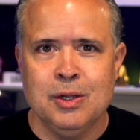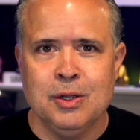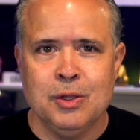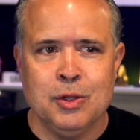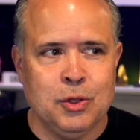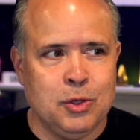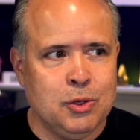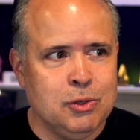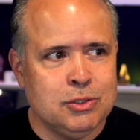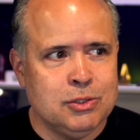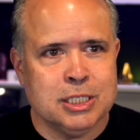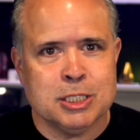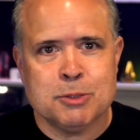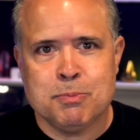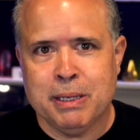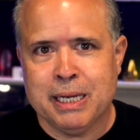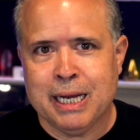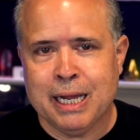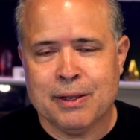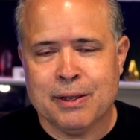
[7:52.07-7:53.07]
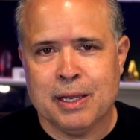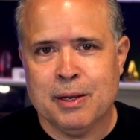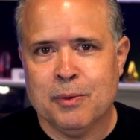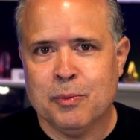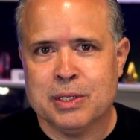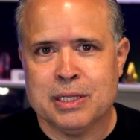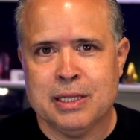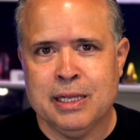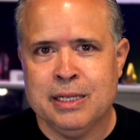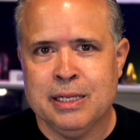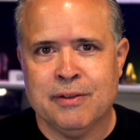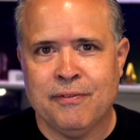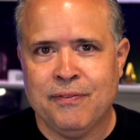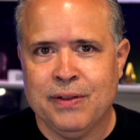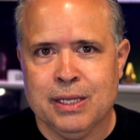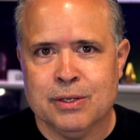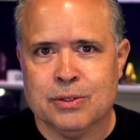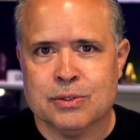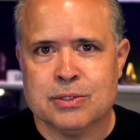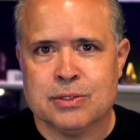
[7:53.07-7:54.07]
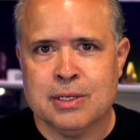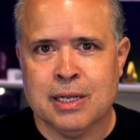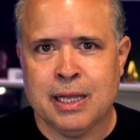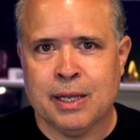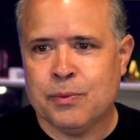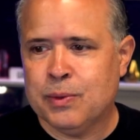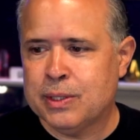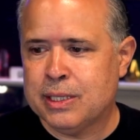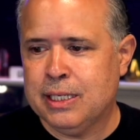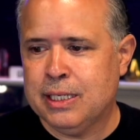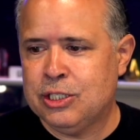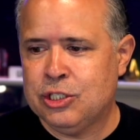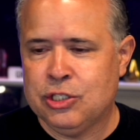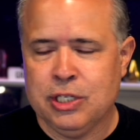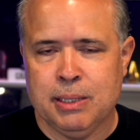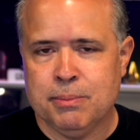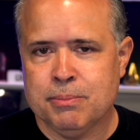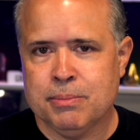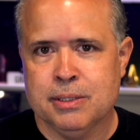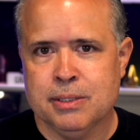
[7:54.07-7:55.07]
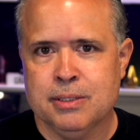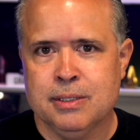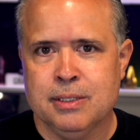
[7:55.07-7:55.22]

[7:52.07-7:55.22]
You just been out here in the fields, like with these sheep.